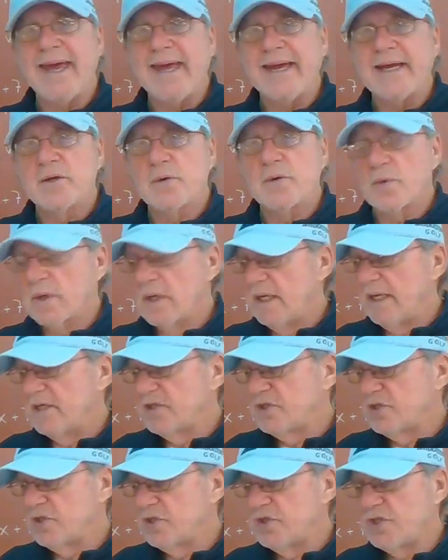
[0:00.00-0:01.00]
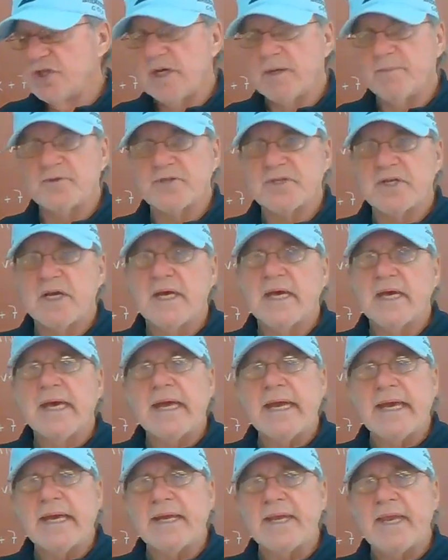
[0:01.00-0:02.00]
angle relationships
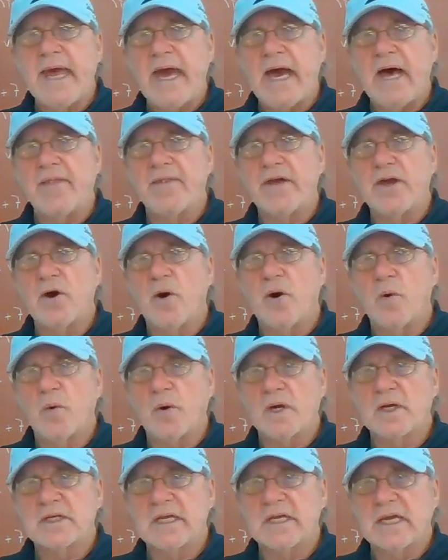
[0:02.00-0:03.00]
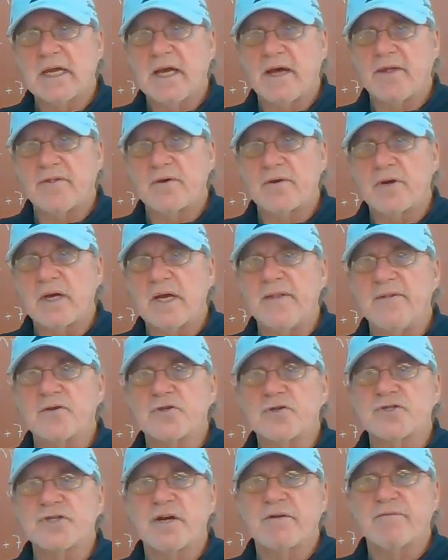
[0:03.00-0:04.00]
and how they all work together. And
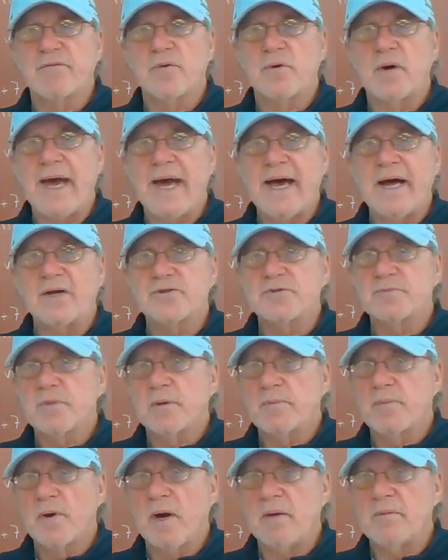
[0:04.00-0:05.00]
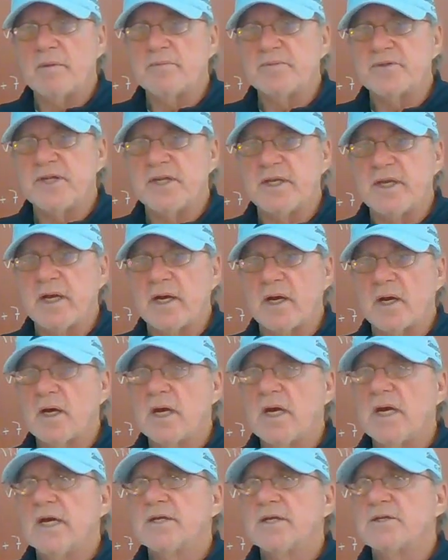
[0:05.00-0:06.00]
there's several algebra problems in there
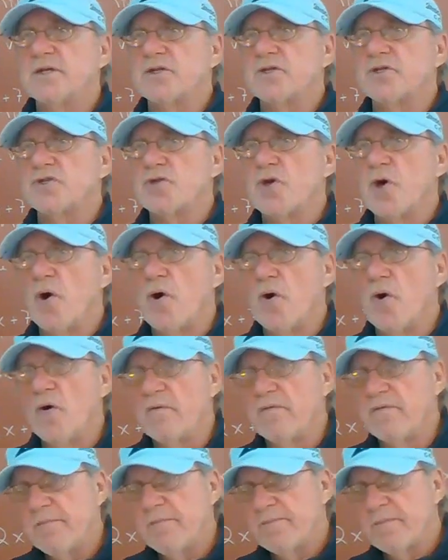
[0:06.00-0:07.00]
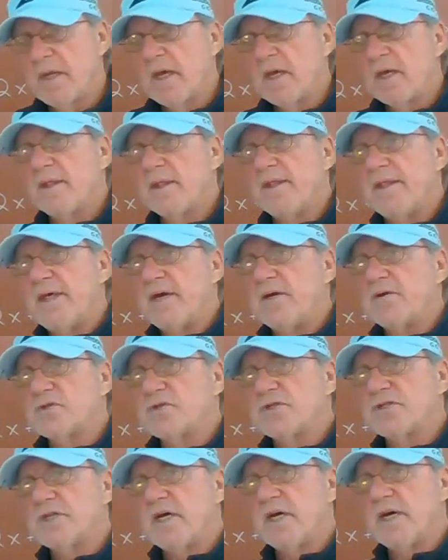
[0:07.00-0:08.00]
to solve
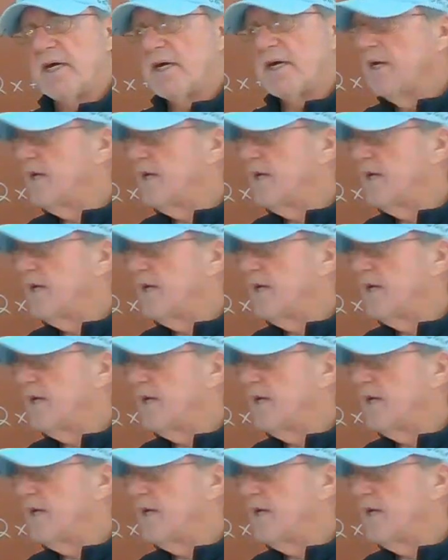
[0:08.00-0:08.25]
those uh,